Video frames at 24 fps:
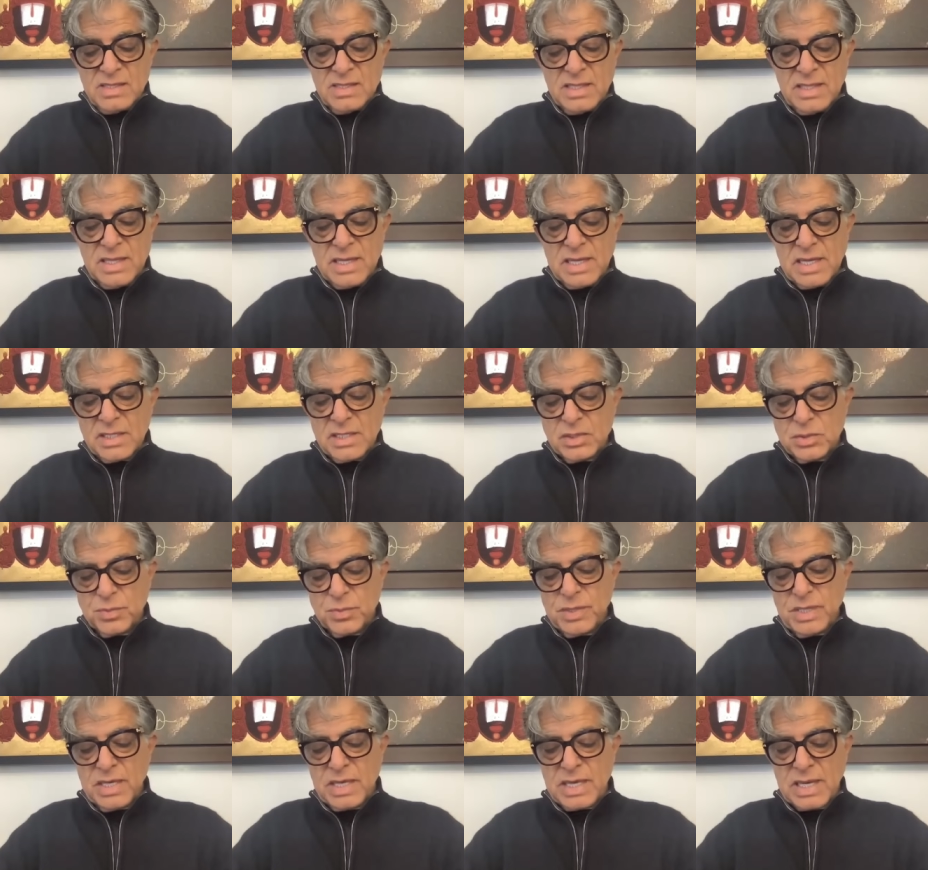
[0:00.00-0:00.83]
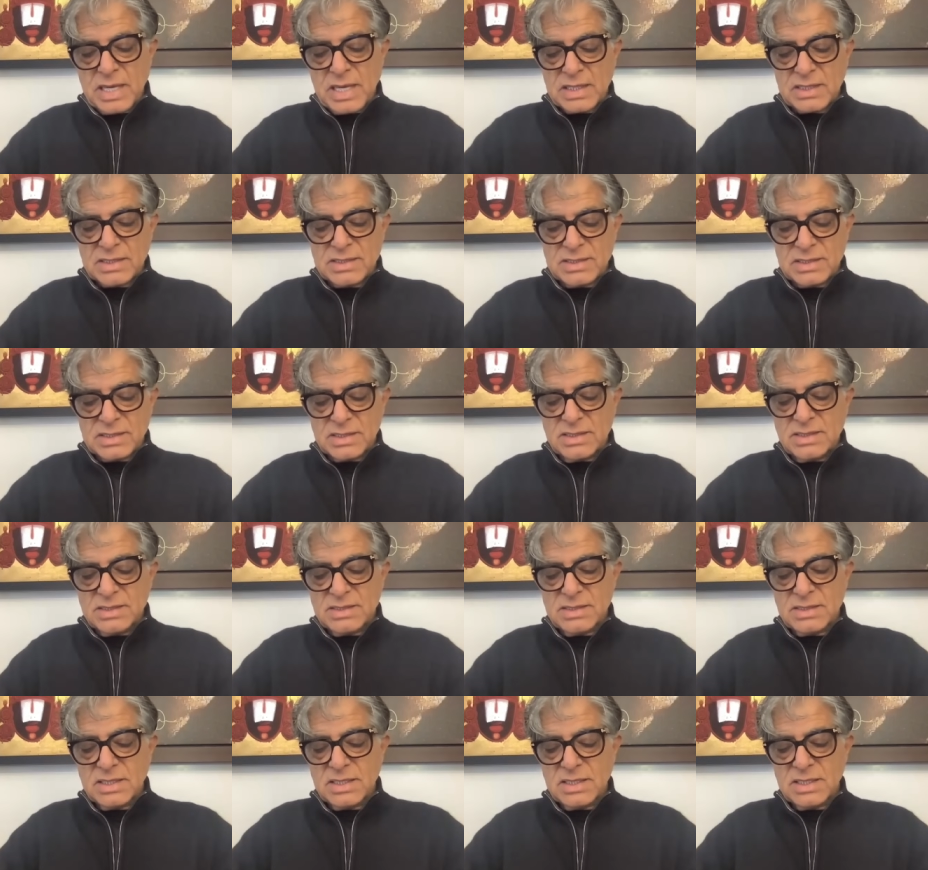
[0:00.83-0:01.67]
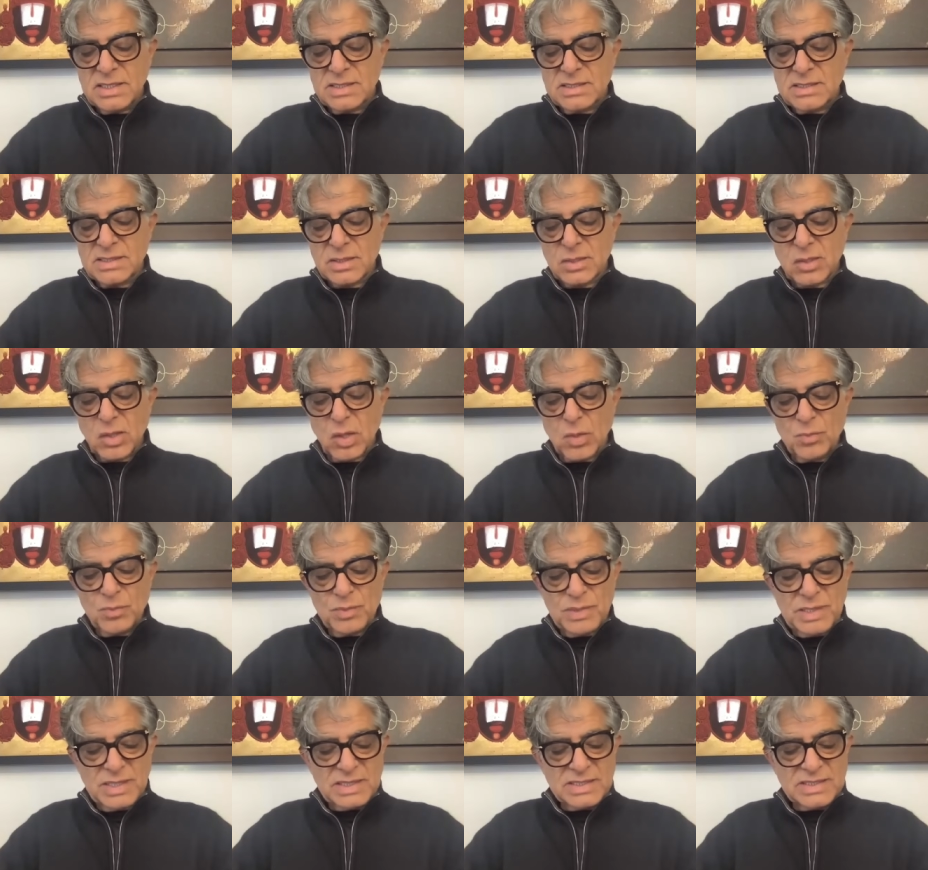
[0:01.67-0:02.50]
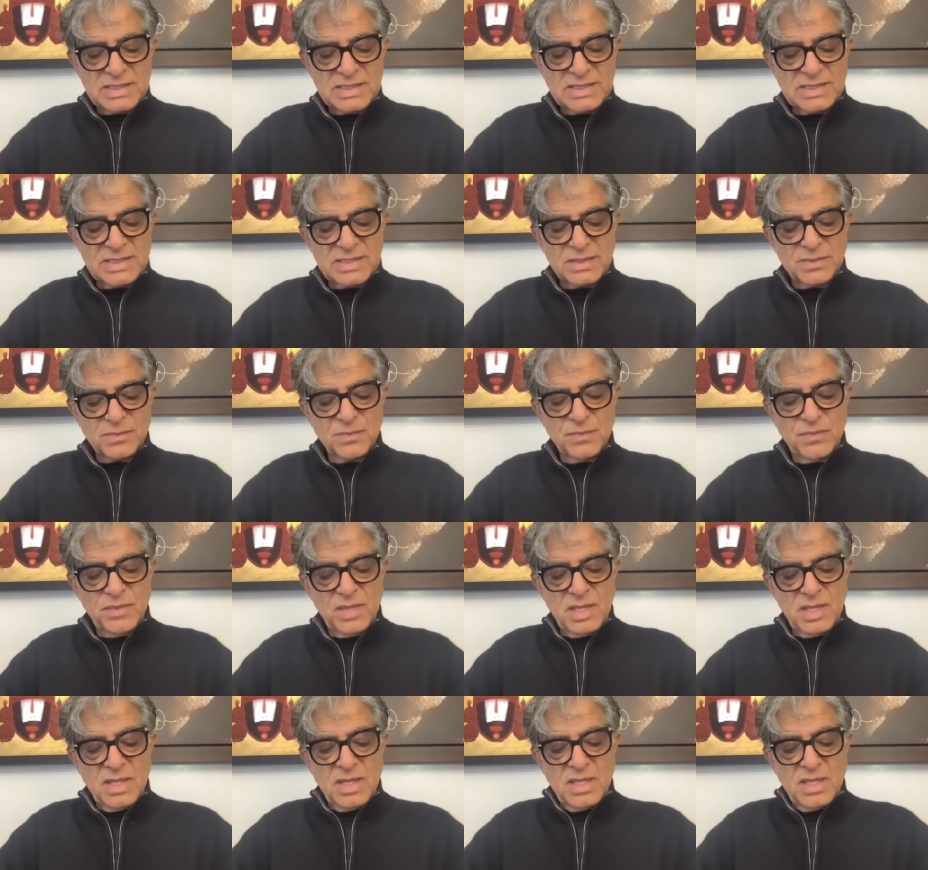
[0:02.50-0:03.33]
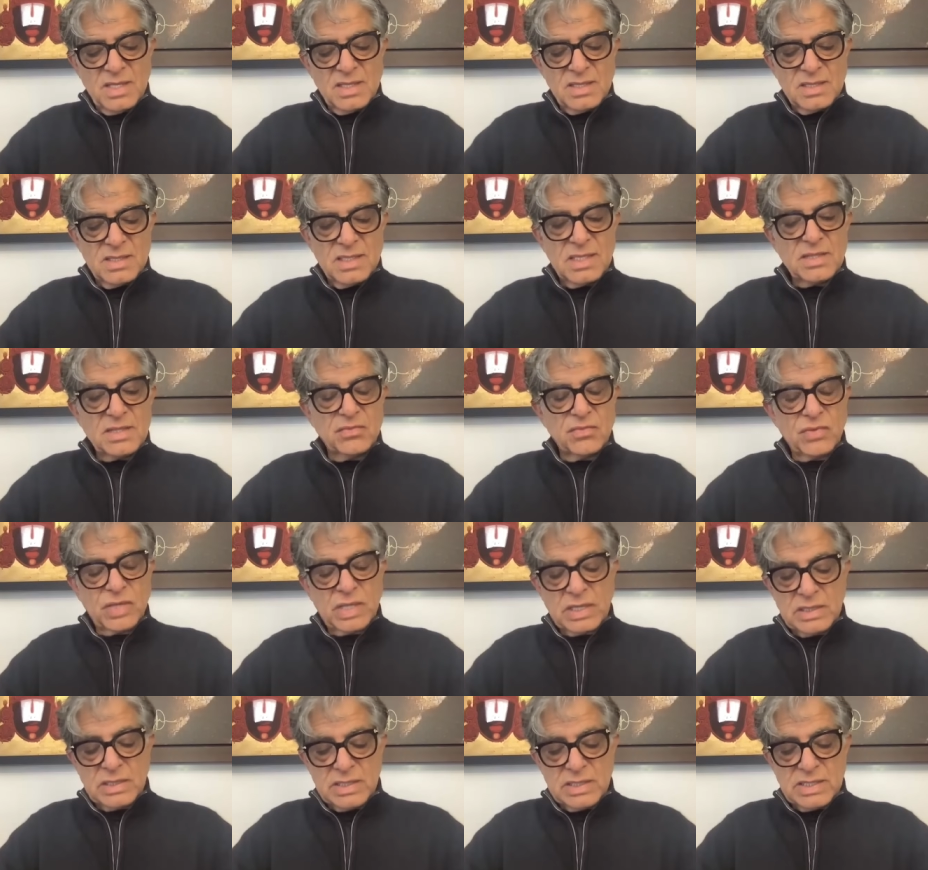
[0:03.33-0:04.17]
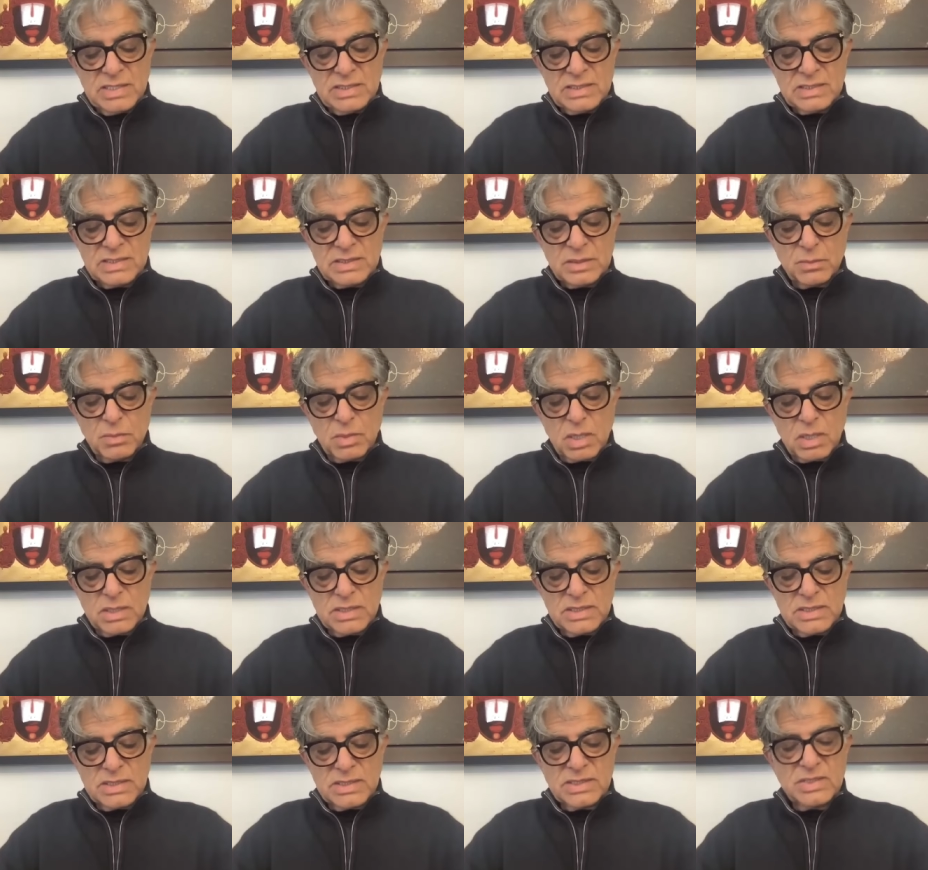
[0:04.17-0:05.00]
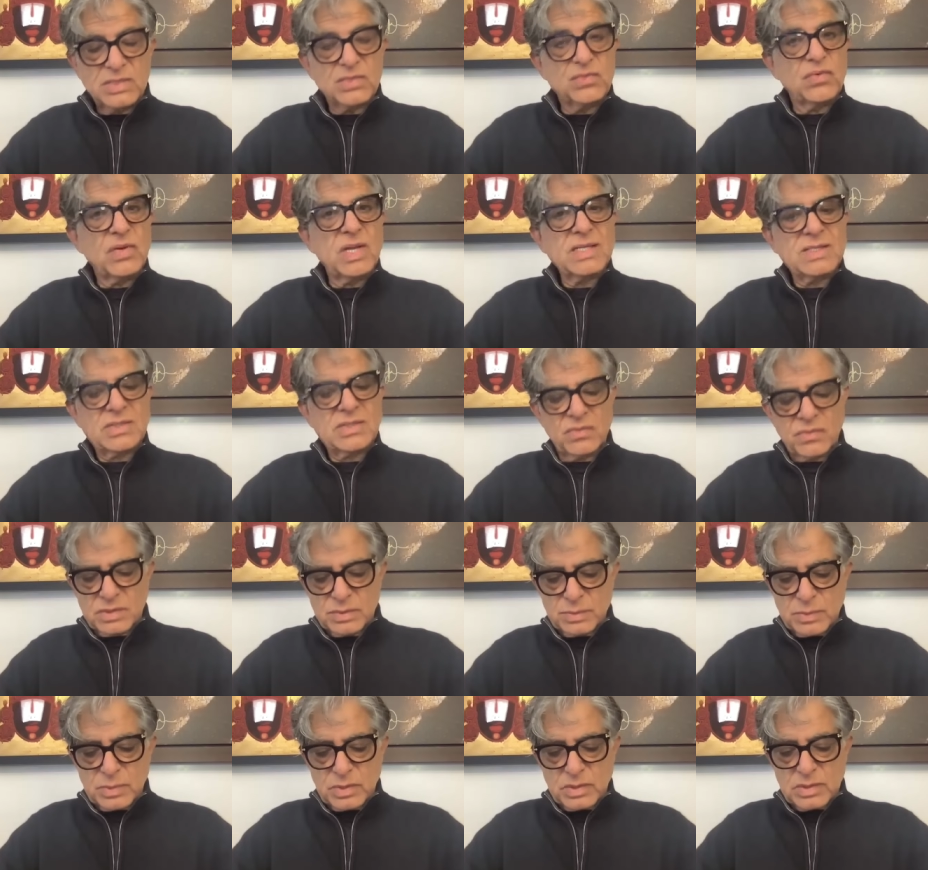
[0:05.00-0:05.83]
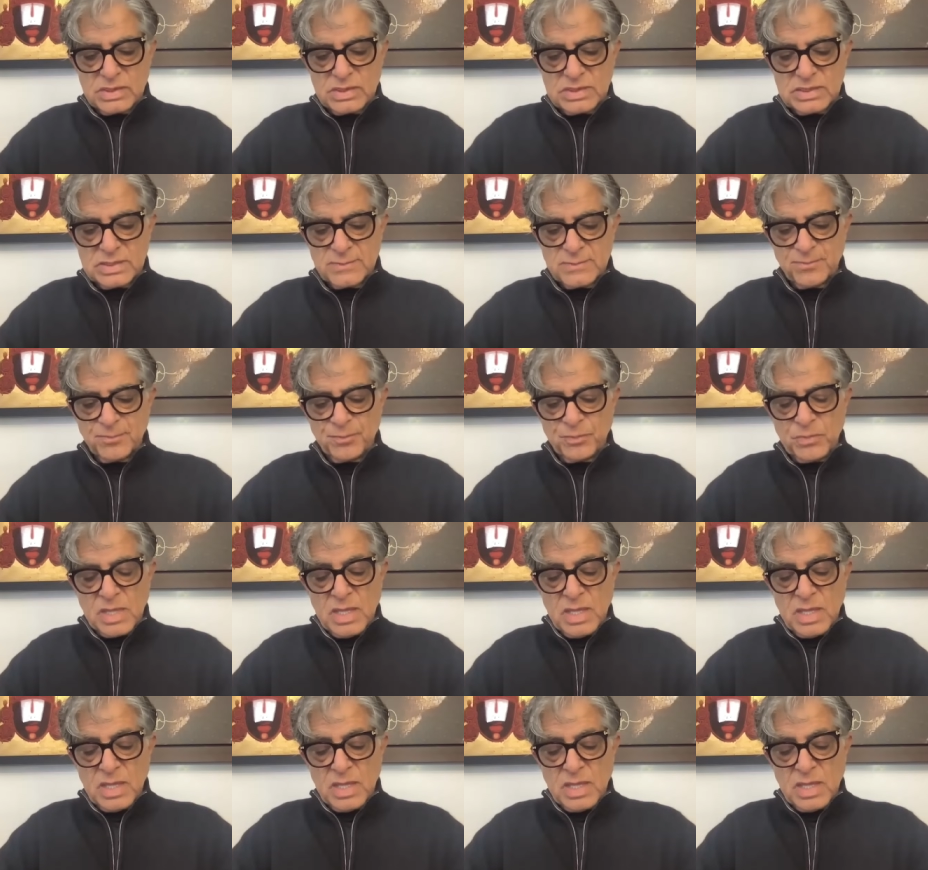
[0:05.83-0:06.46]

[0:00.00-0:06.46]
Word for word: The HPA axis is a complex system that regulates the body's stress response.